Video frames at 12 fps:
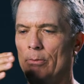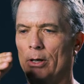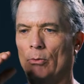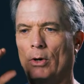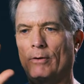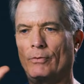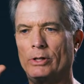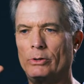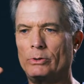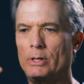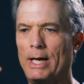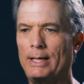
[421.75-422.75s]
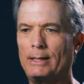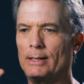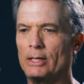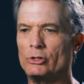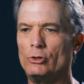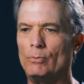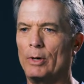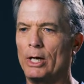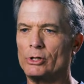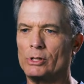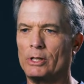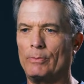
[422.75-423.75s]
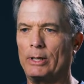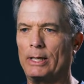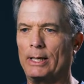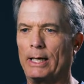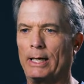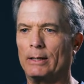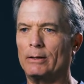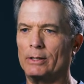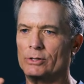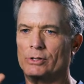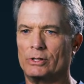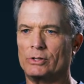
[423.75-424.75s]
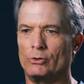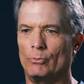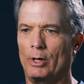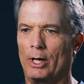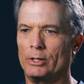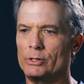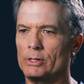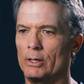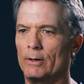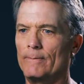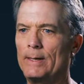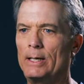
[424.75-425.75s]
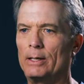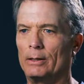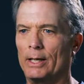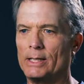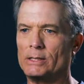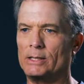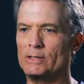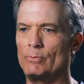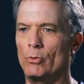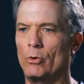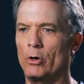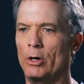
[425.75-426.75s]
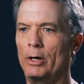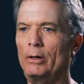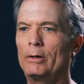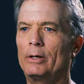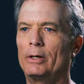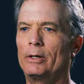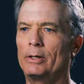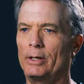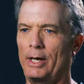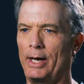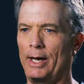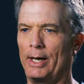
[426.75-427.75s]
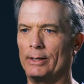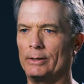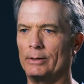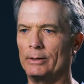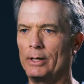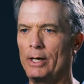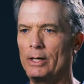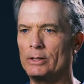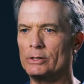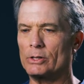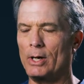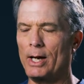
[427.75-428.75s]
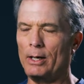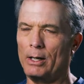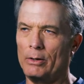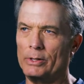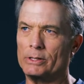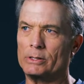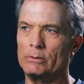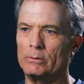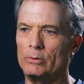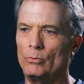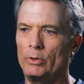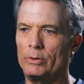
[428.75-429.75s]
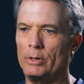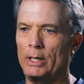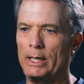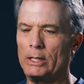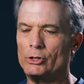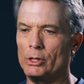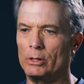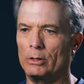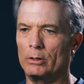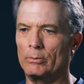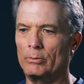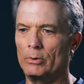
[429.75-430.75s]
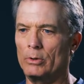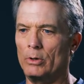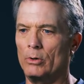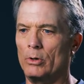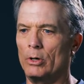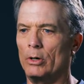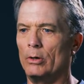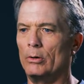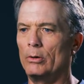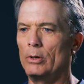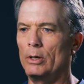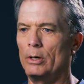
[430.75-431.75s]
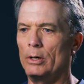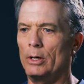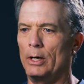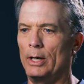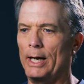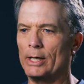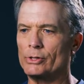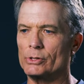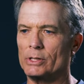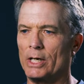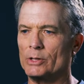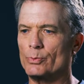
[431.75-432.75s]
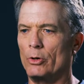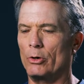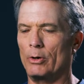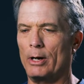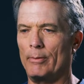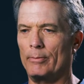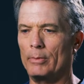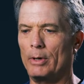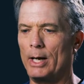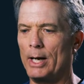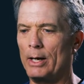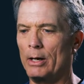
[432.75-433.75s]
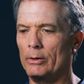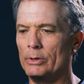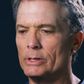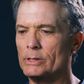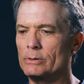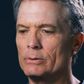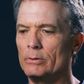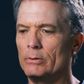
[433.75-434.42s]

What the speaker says: But if we do anything too much at the beginning, it's just too much. So less is more. And so I always, with any Qigong or exercise program, I always,